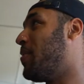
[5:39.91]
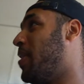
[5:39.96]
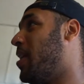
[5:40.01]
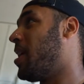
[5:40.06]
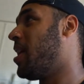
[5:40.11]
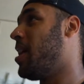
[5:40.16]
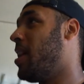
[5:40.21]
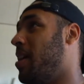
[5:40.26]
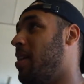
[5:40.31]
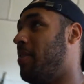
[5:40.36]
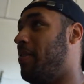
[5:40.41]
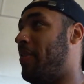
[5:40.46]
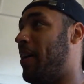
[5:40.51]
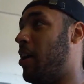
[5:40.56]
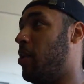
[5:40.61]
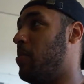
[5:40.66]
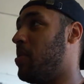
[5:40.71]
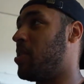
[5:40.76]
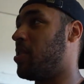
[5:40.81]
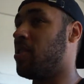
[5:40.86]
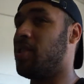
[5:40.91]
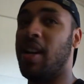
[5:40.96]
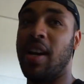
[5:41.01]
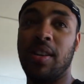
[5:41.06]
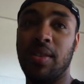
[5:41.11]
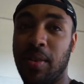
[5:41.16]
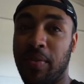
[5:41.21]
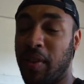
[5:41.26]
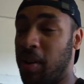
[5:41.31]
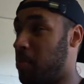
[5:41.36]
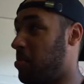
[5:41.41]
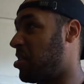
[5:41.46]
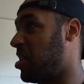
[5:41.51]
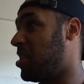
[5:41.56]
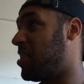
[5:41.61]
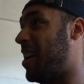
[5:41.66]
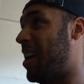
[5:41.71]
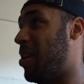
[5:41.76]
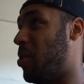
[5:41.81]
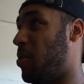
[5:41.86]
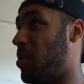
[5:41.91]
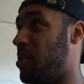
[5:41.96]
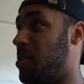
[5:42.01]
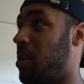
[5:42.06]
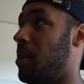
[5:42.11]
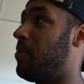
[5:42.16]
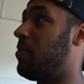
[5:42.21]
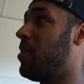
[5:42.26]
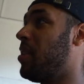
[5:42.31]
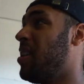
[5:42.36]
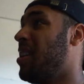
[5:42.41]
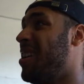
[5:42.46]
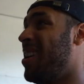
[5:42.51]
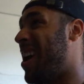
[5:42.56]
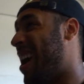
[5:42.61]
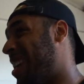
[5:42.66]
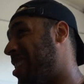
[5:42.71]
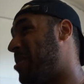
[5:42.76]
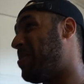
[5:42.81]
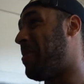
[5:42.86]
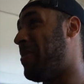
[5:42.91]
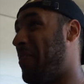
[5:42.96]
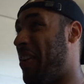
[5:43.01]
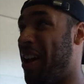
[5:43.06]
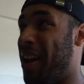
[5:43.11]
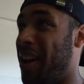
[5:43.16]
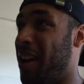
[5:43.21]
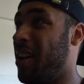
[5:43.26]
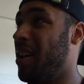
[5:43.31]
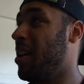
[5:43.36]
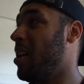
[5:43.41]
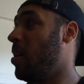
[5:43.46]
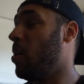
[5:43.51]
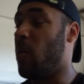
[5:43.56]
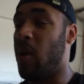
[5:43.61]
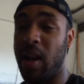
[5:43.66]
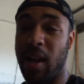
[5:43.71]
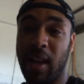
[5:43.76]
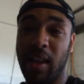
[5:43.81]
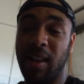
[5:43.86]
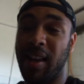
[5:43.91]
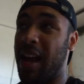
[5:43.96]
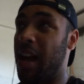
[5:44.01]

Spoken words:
of a failed mission today. So I think I'm just gonna take all this off. And to be fair, when I get the